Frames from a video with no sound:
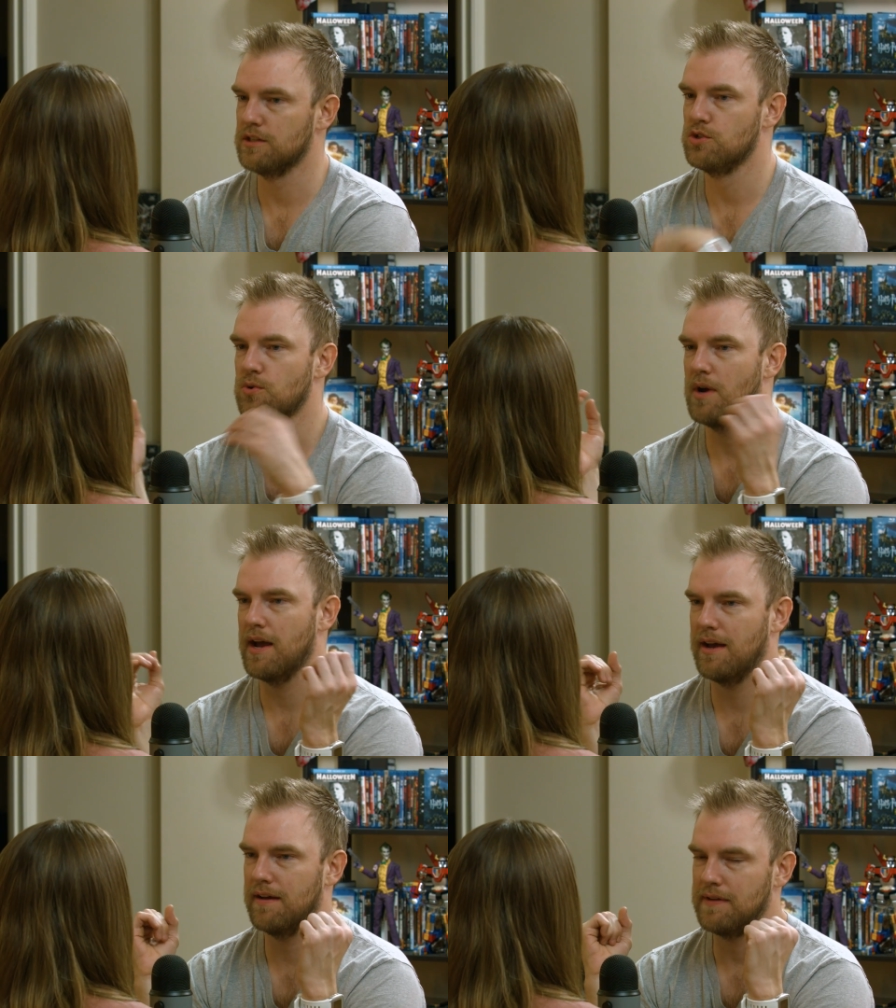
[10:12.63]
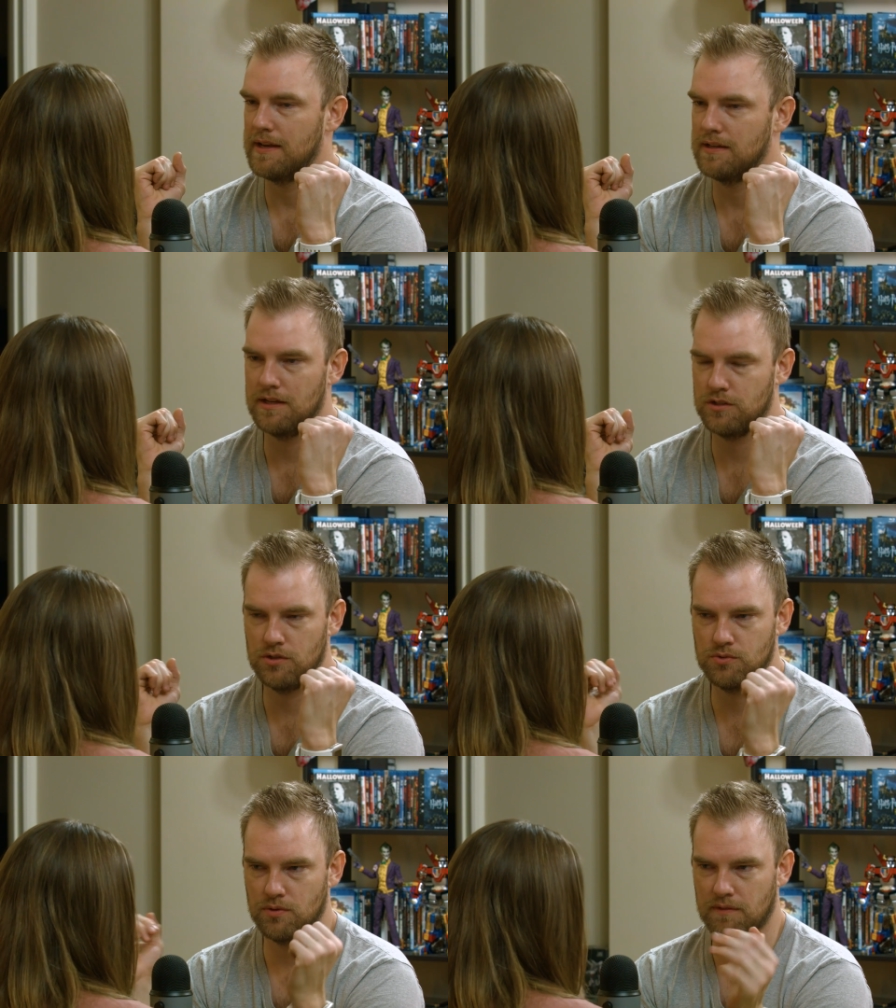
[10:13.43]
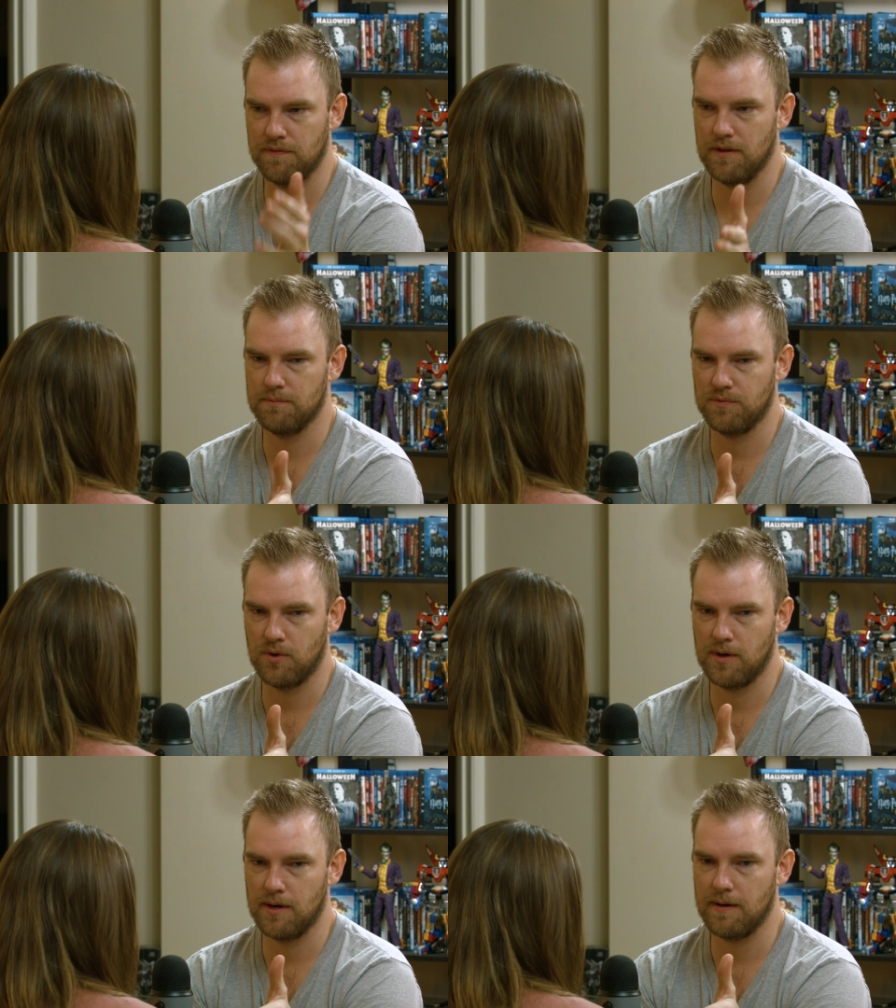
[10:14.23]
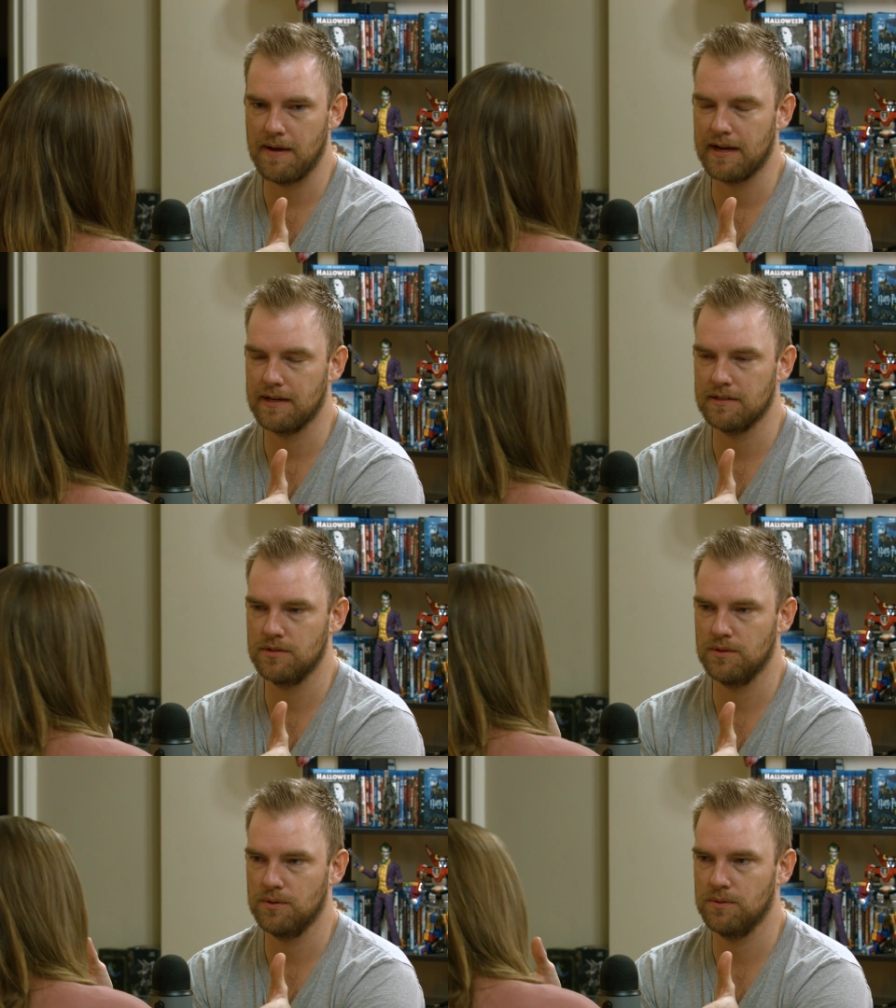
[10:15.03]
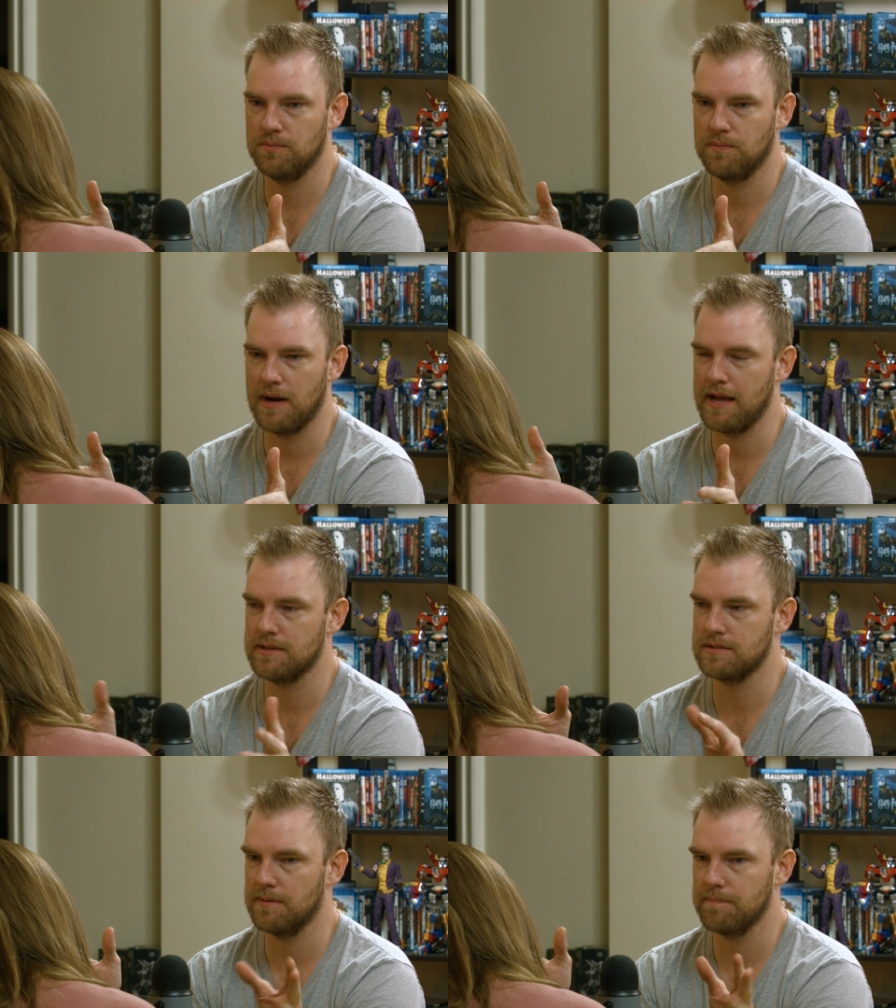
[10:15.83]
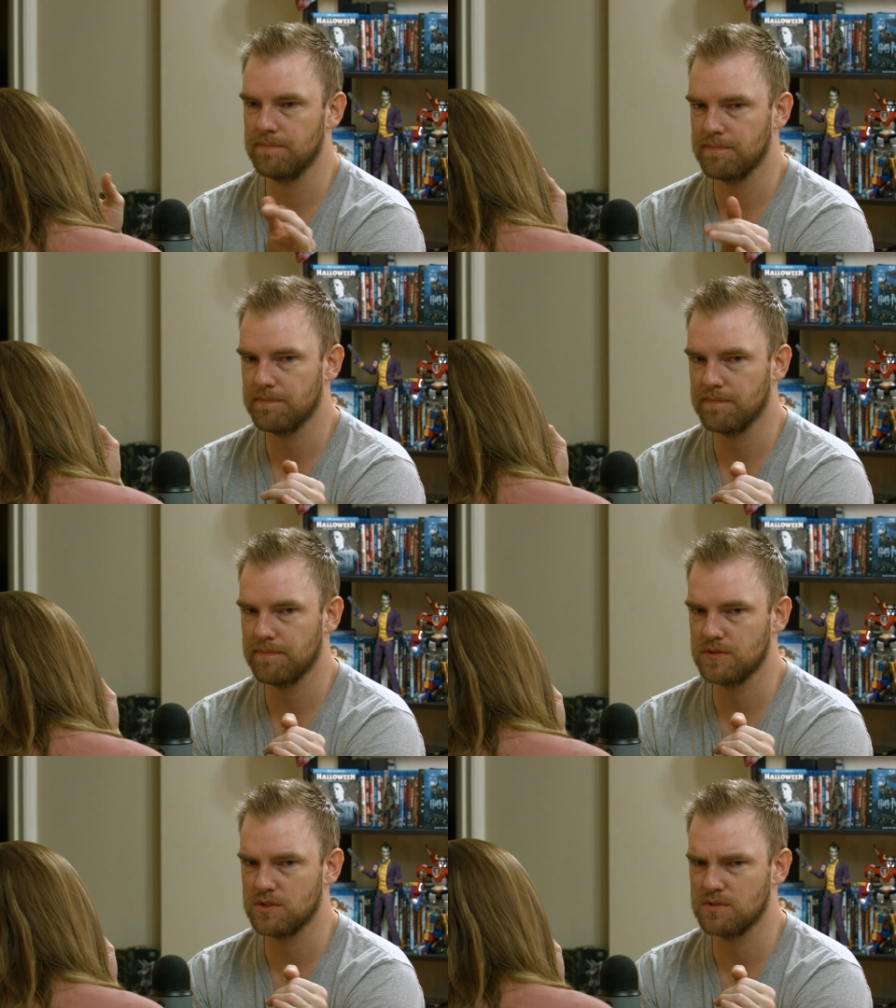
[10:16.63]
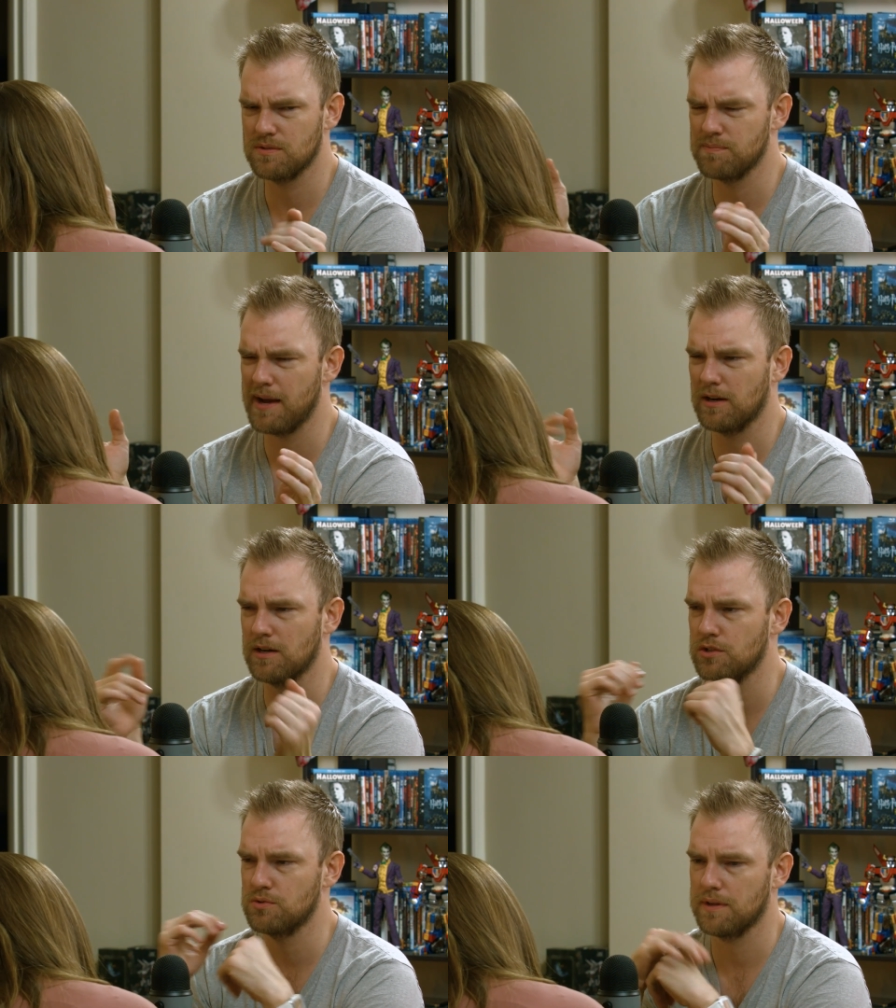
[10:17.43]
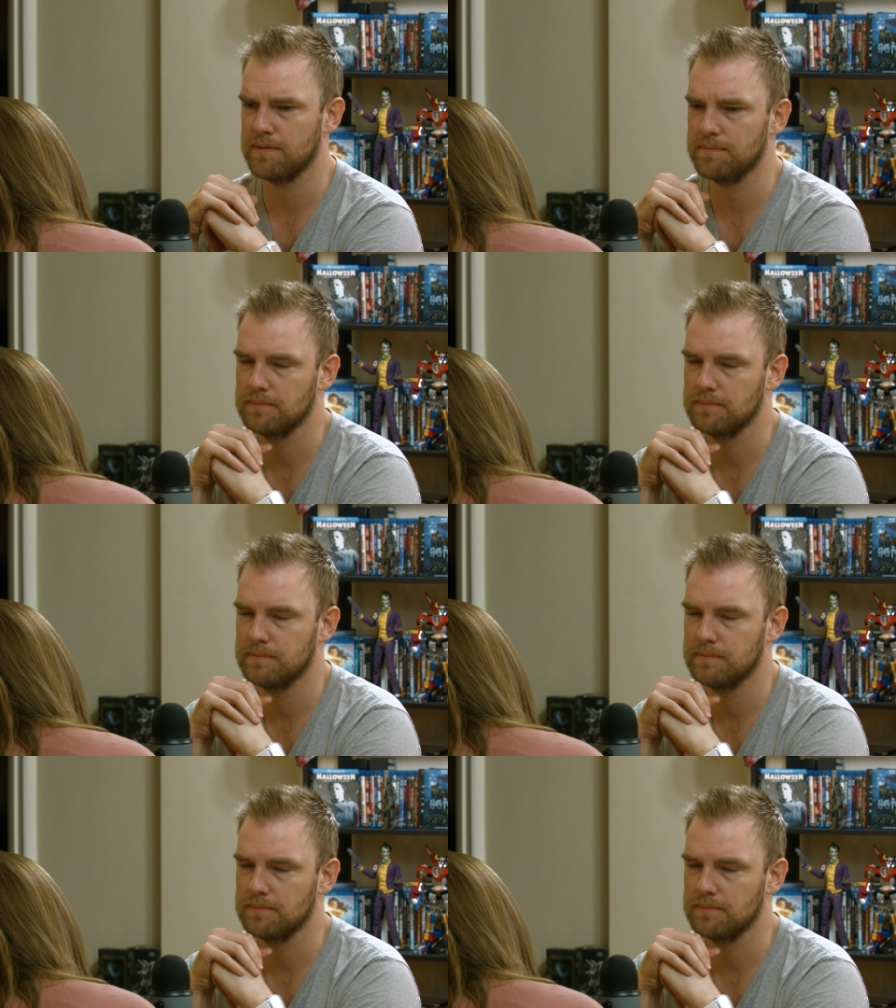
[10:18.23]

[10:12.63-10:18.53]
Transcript: Did you have any issues with the film before I get into what I had some minor issues with?